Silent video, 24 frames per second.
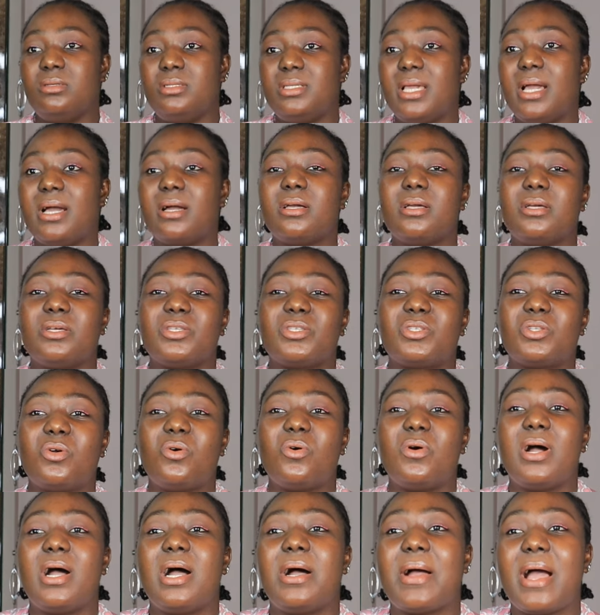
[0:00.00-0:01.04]
Yeah,
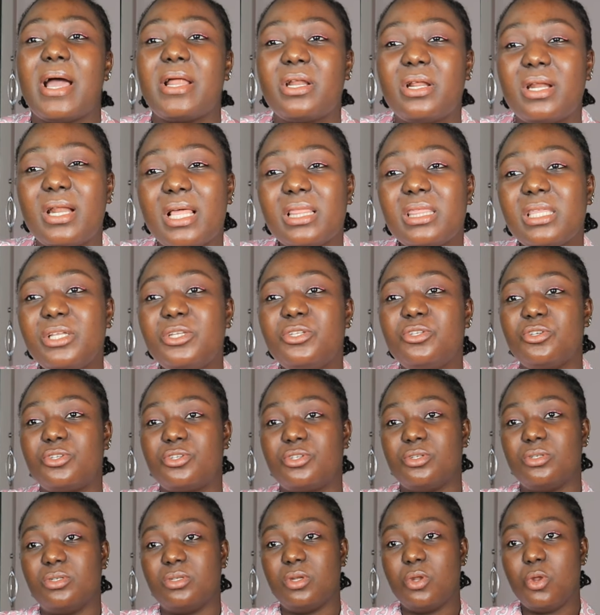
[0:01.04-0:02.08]
so another thing you
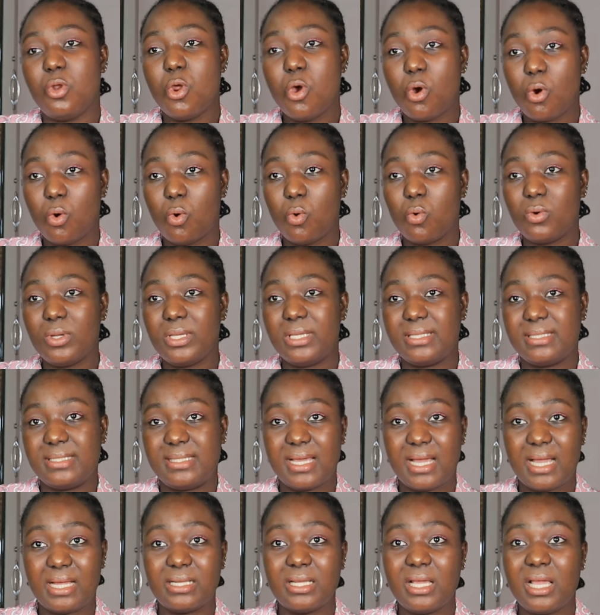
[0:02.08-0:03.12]
should know is
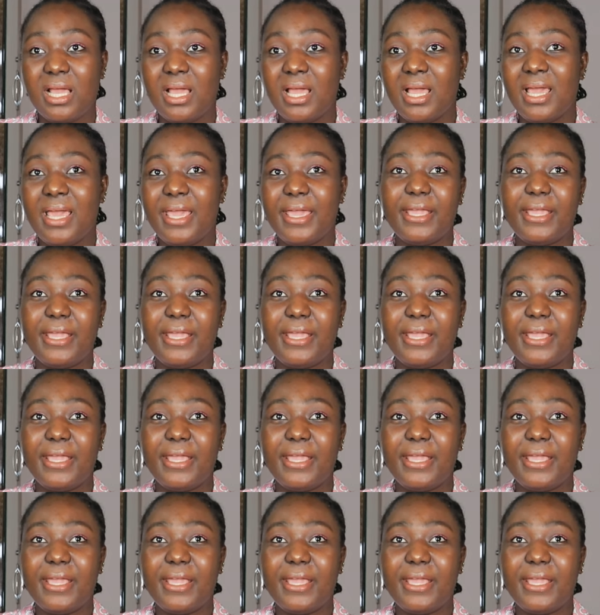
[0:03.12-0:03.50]
that